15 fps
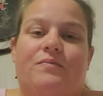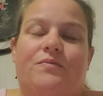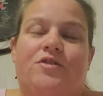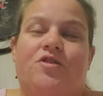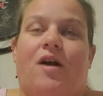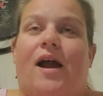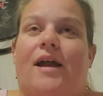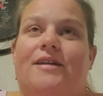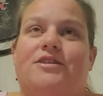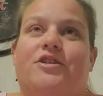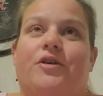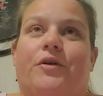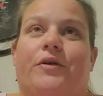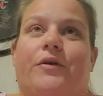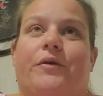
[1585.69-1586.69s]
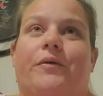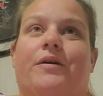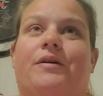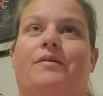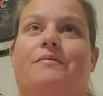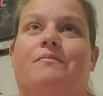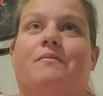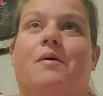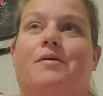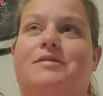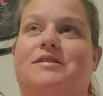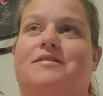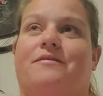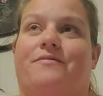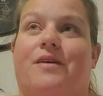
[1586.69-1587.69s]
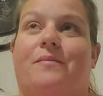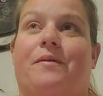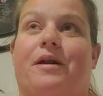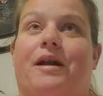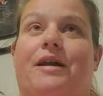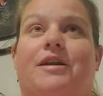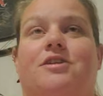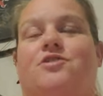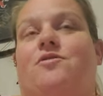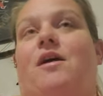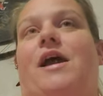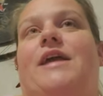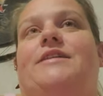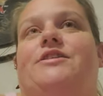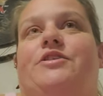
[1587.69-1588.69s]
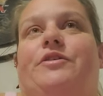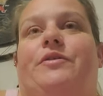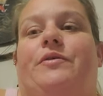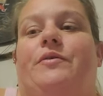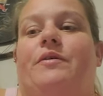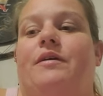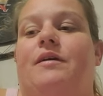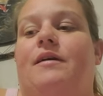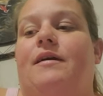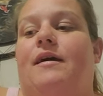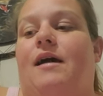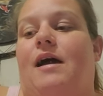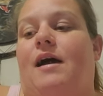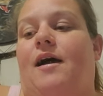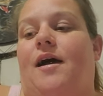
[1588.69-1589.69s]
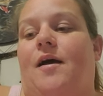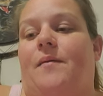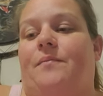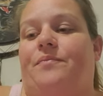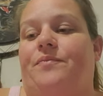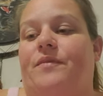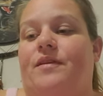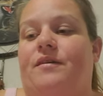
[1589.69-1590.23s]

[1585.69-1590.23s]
try to most of them are going to try to um,